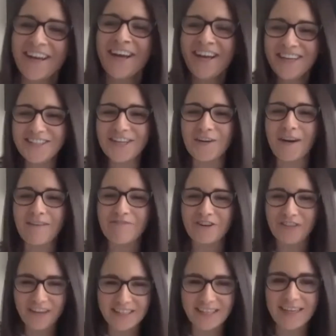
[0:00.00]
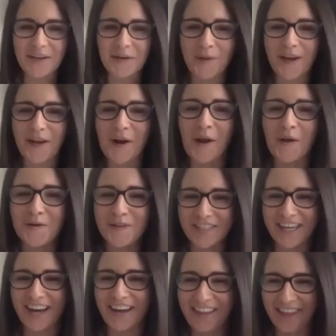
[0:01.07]
so everything's a little bit
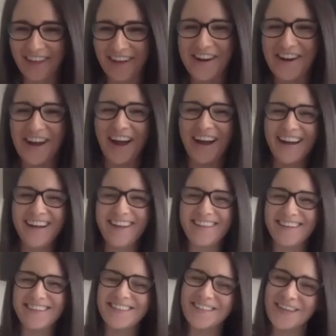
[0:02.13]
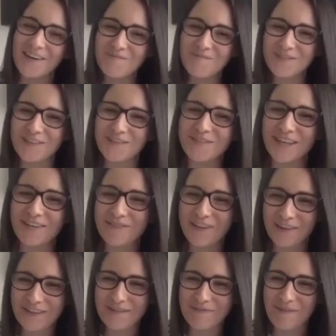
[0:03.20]
closer than some
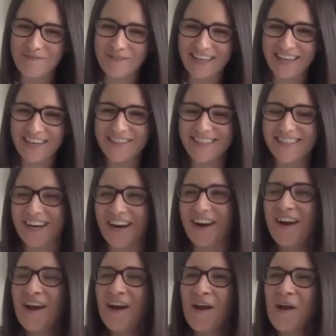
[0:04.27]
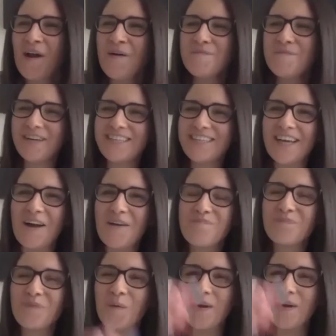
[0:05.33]
viewers might be used to. But
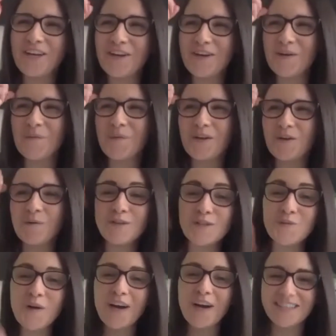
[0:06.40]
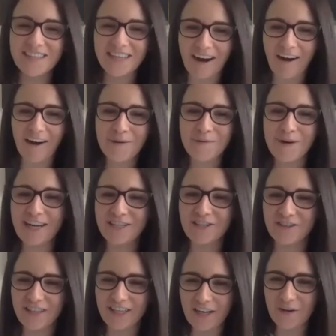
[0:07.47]
when you want to work as a chiropractor
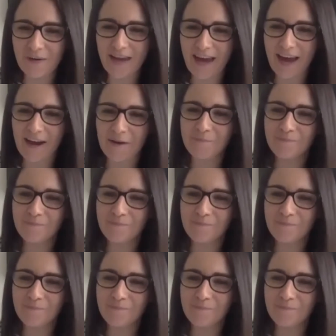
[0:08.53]
in the UK,